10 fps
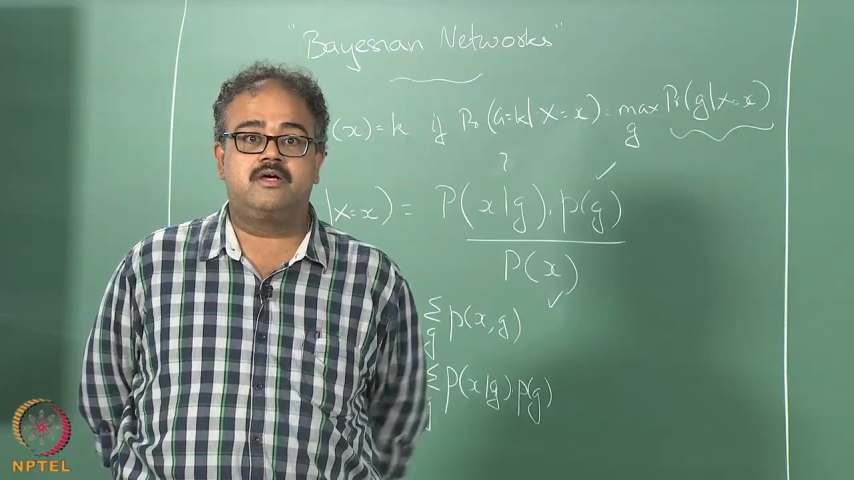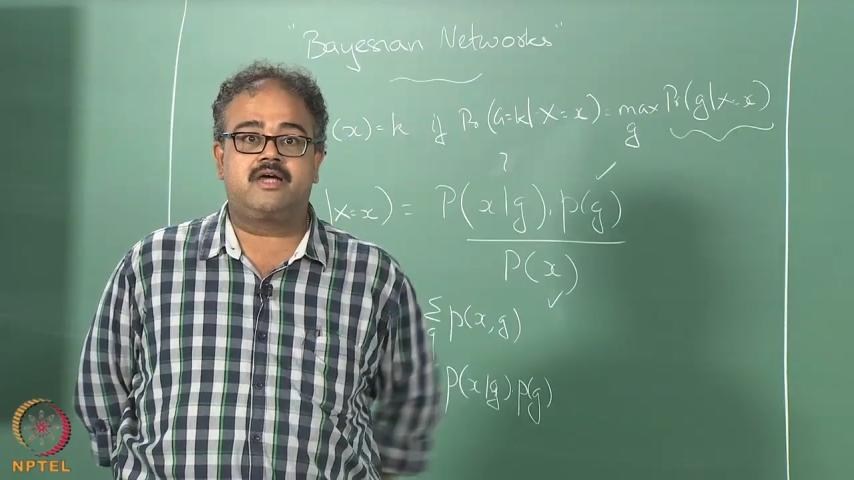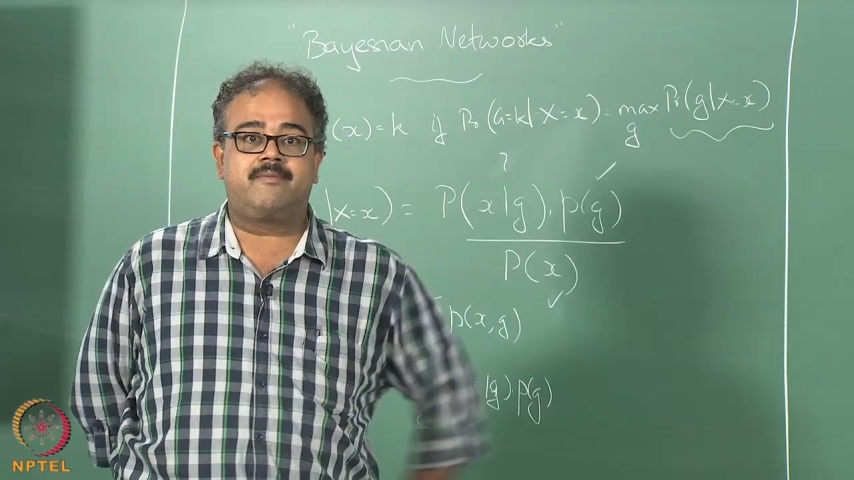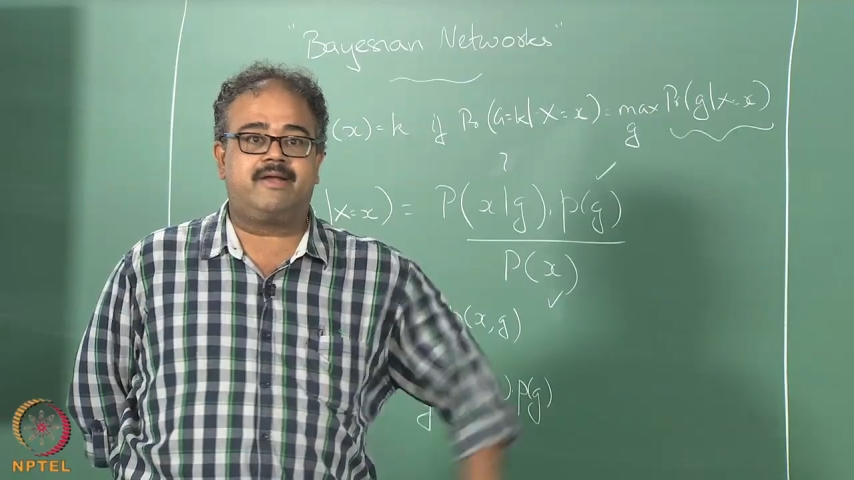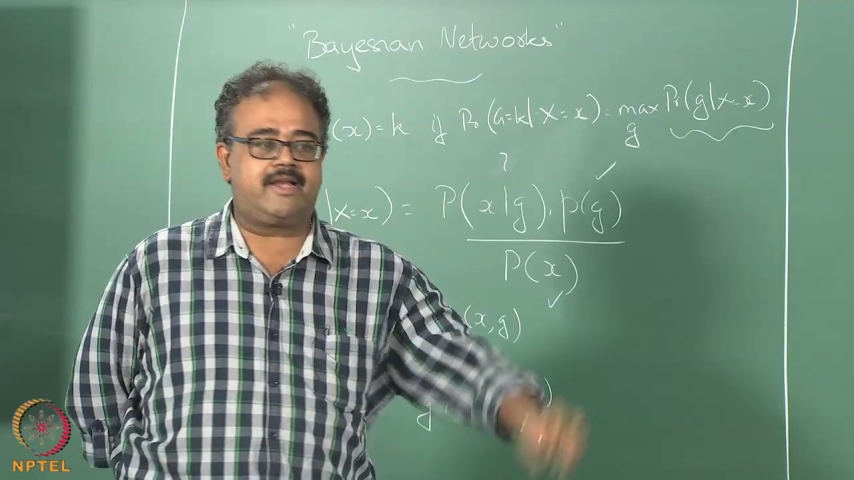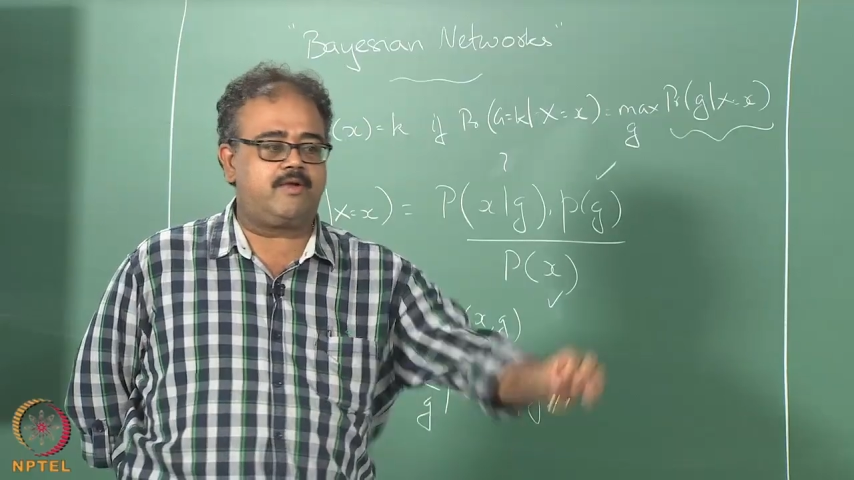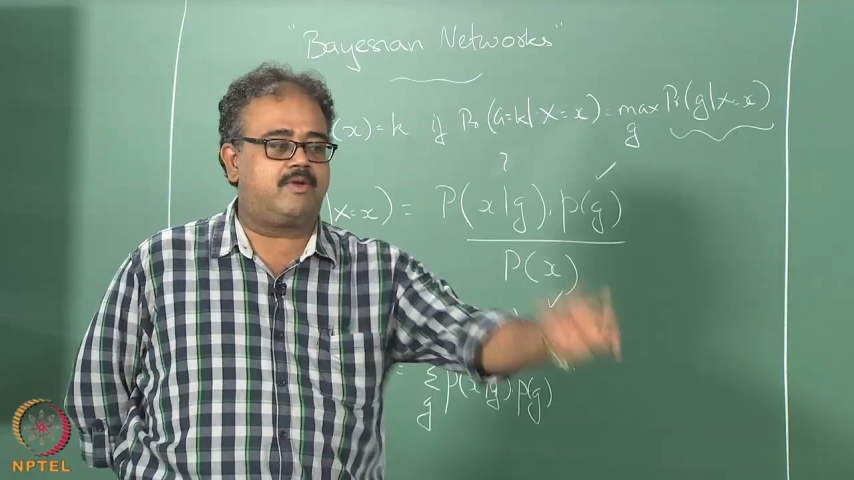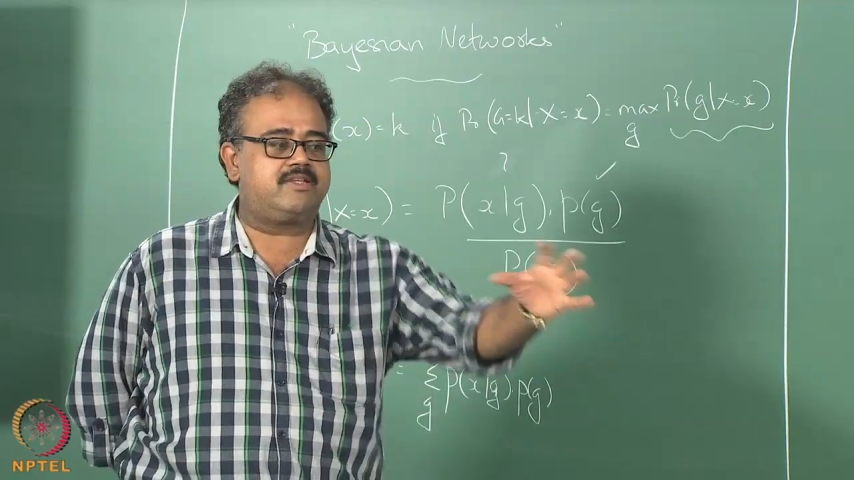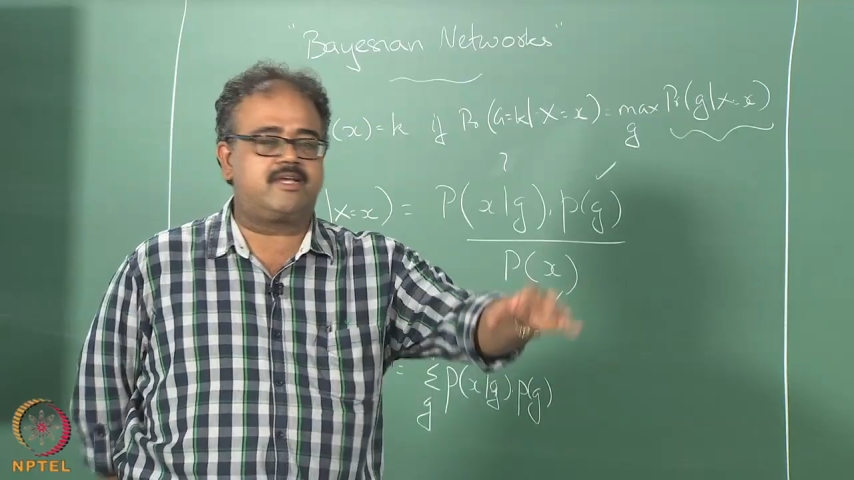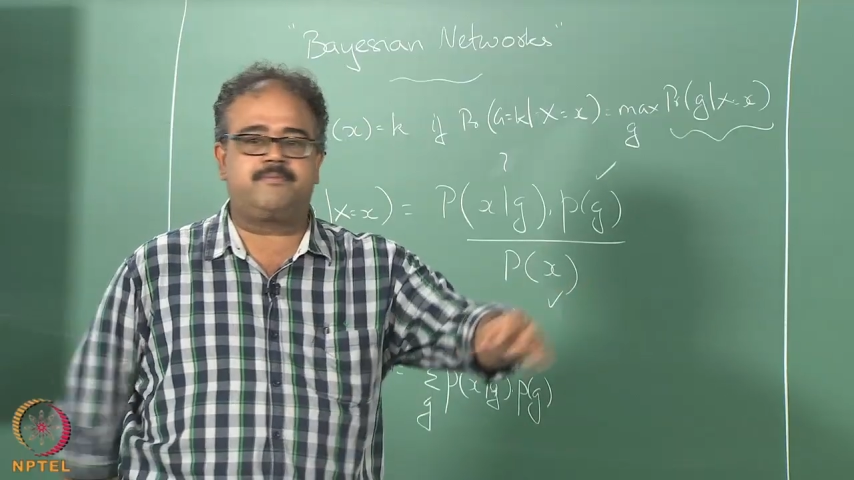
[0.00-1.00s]
I might get
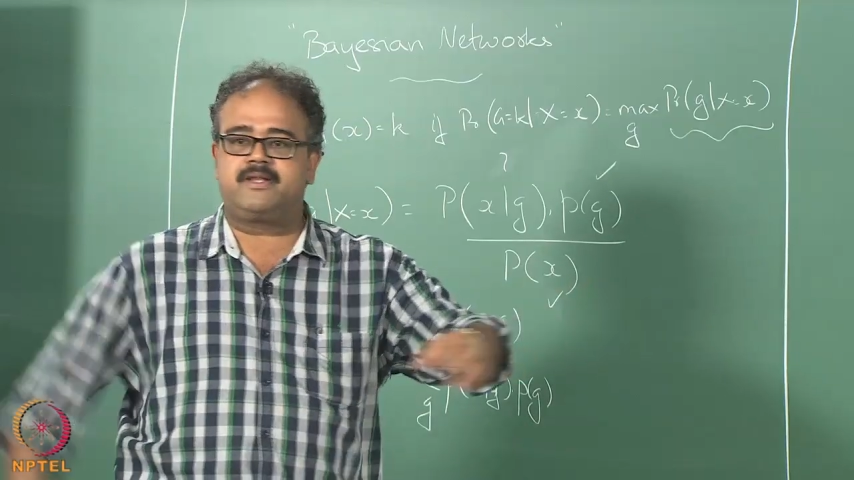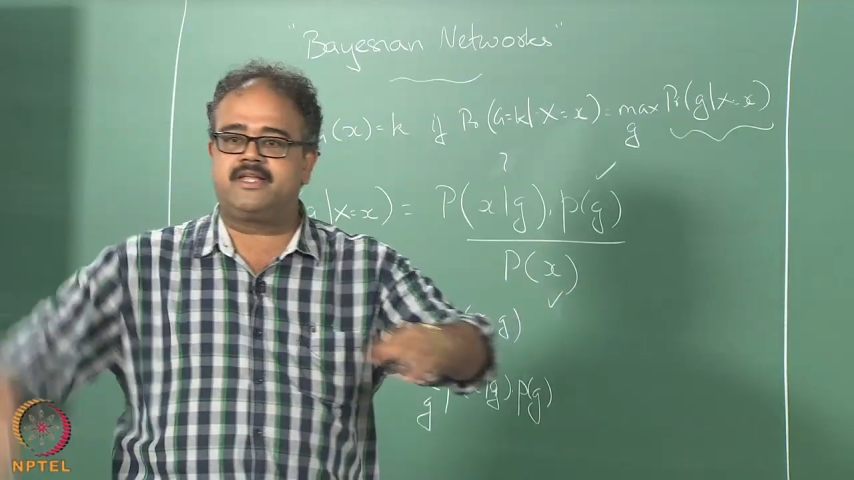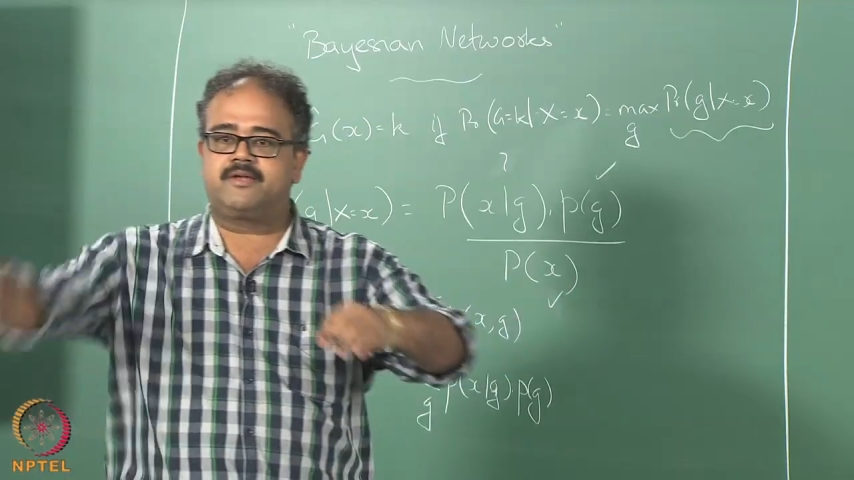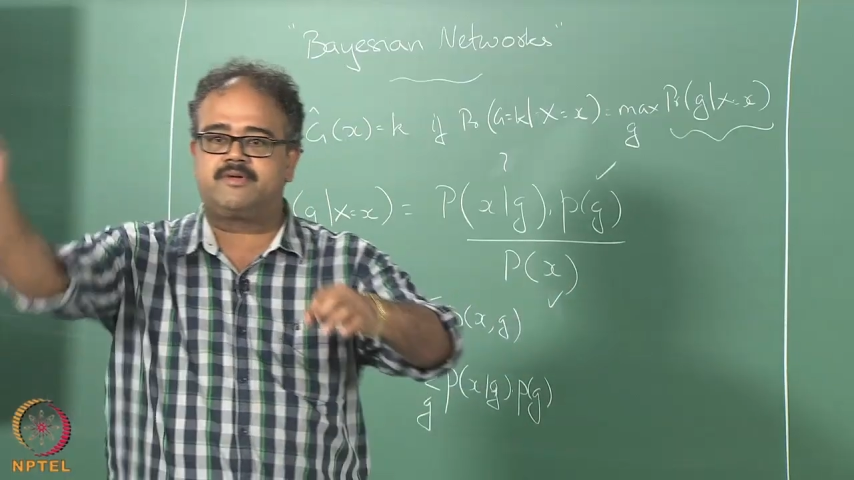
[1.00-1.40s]
one sample here,